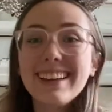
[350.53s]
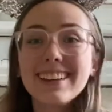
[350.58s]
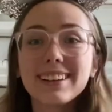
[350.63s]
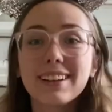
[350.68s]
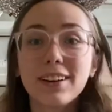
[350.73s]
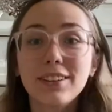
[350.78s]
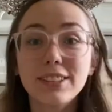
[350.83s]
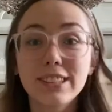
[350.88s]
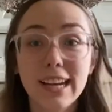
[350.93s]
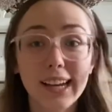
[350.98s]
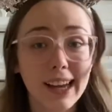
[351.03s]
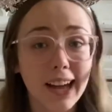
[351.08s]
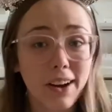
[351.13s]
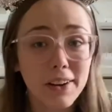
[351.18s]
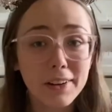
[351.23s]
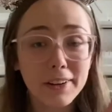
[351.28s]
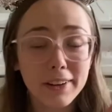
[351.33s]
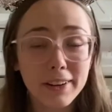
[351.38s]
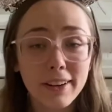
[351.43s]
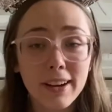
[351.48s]
Go check out
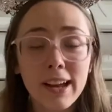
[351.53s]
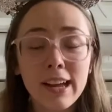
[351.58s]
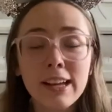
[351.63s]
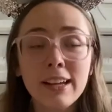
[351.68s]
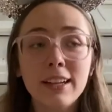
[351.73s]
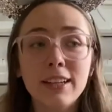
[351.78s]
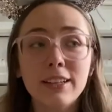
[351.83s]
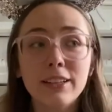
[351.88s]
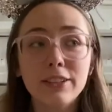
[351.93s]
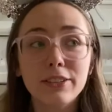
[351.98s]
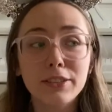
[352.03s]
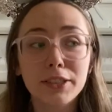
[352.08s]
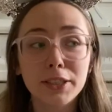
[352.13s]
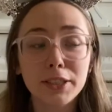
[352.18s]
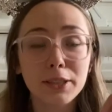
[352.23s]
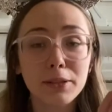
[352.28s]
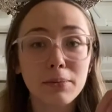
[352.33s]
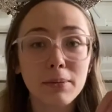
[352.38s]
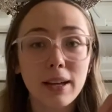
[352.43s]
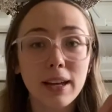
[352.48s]
her
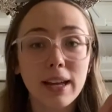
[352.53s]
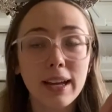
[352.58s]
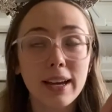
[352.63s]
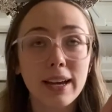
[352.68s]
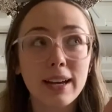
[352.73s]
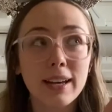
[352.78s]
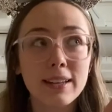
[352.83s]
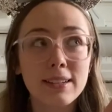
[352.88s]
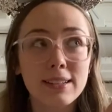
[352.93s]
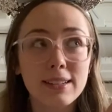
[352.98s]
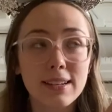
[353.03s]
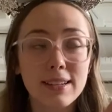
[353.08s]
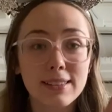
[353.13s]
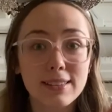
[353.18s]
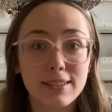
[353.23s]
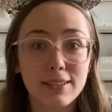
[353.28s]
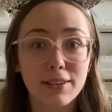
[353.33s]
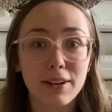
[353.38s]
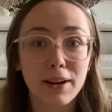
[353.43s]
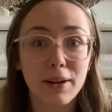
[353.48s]
YouTube and
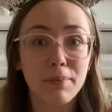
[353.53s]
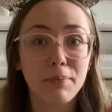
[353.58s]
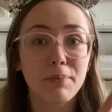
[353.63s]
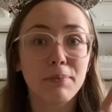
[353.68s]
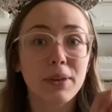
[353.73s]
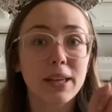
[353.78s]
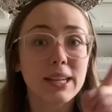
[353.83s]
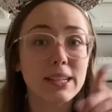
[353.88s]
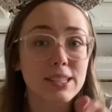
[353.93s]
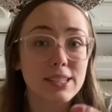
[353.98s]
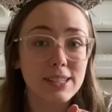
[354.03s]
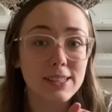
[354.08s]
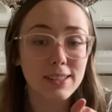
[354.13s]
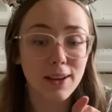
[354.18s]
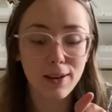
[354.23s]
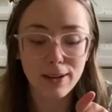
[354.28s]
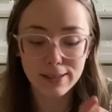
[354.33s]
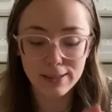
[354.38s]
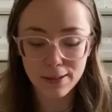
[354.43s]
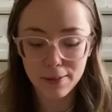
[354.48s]
Instagram because she's
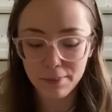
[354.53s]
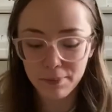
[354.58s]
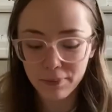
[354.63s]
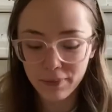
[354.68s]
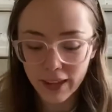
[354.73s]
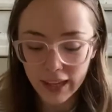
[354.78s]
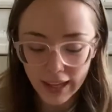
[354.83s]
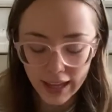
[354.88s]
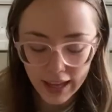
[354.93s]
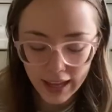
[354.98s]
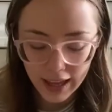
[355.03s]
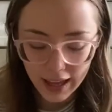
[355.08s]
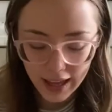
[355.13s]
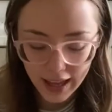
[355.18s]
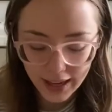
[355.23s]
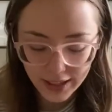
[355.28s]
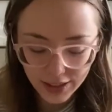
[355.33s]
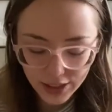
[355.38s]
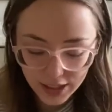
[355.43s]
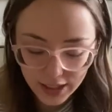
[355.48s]
awesome.
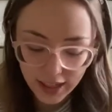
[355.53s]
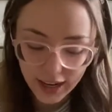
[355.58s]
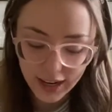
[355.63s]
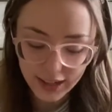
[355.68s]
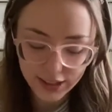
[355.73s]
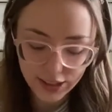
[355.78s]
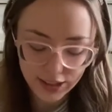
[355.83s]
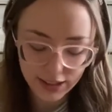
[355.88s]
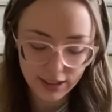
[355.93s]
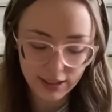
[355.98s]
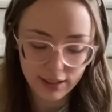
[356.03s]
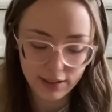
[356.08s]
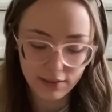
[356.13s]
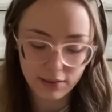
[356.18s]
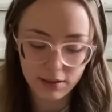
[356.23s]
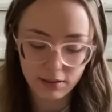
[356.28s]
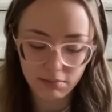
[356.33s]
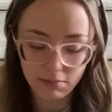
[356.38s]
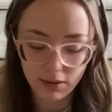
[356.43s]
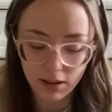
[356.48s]
And she actually
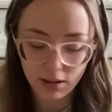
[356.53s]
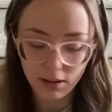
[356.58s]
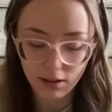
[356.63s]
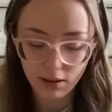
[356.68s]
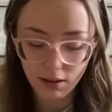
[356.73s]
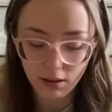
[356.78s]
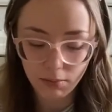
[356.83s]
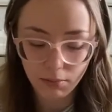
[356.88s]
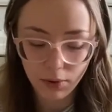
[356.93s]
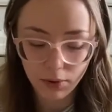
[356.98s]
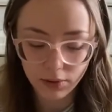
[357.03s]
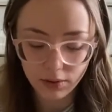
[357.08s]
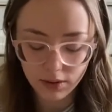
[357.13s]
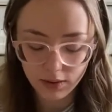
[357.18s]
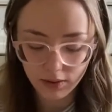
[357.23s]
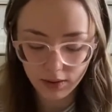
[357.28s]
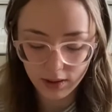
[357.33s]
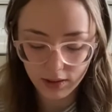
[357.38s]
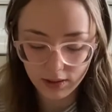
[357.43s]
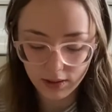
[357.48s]
gifted me most of
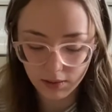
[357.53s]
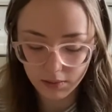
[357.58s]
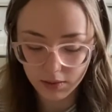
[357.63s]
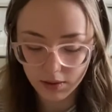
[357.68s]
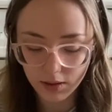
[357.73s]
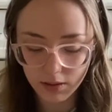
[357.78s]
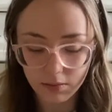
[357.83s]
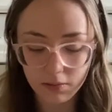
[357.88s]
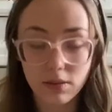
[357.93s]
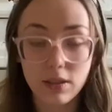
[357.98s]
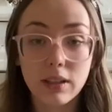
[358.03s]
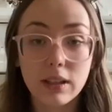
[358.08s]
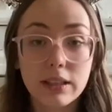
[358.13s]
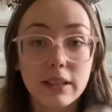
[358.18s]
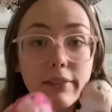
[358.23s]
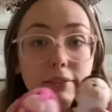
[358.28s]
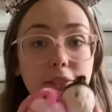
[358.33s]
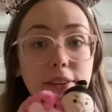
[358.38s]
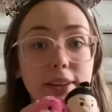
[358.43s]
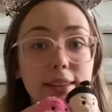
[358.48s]
these Tsum Tsums
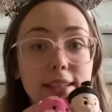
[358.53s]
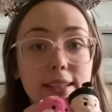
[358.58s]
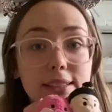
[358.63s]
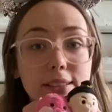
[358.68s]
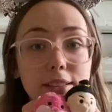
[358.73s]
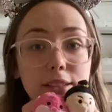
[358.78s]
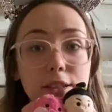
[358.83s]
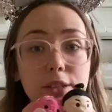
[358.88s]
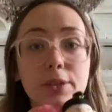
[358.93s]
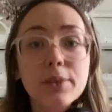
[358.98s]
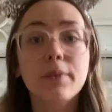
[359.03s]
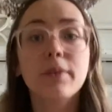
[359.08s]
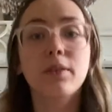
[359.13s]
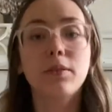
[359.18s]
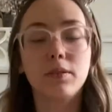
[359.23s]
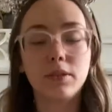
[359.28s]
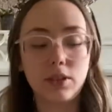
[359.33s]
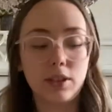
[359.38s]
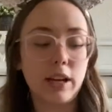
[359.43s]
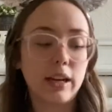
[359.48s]
except for these two,
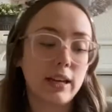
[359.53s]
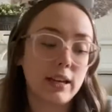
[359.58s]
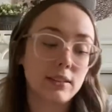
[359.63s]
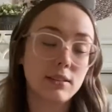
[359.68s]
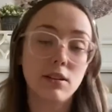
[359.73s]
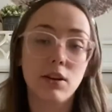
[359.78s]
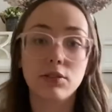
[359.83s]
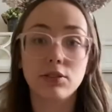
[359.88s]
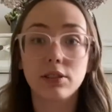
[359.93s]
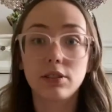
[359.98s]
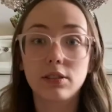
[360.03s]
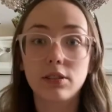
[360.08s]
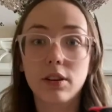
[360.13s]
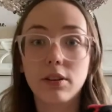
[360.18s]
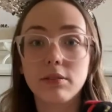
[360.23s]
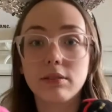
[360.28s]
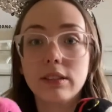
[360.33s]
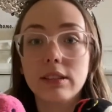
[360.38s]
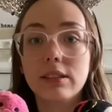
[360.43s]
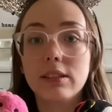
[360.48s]
which I guess I'll just start
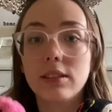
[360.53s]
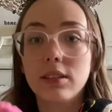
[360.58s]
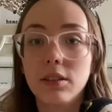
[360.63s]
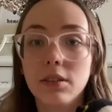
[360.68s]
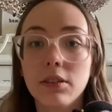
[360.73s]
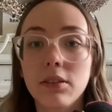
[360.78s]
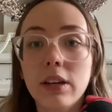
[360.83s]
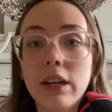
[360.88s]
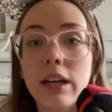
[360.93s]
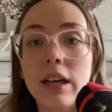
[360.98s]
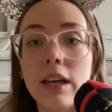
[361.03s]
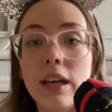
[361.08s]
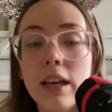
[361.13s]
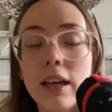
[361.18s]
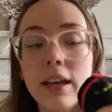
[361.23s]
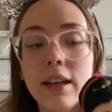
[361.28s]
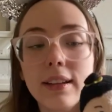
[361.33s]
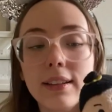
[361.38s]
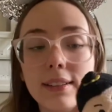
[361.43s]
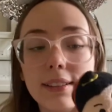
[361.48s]
with these two.
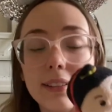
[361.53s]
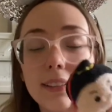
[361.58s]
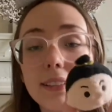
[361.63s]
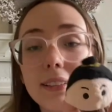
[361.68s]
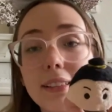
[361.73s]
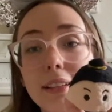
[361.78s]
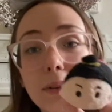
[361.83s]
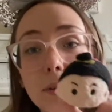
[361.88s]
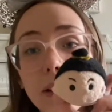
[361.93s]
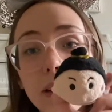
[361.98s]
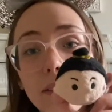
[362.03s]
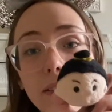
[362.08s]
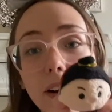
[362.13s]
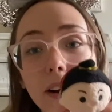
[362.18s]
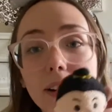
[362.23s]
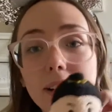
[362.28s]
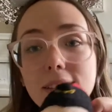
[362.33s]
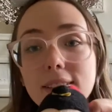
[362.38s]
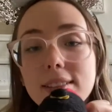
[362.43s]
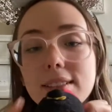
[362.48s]
This is the Queen of
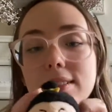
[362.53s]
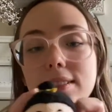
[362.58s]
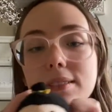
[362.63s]
Hearts.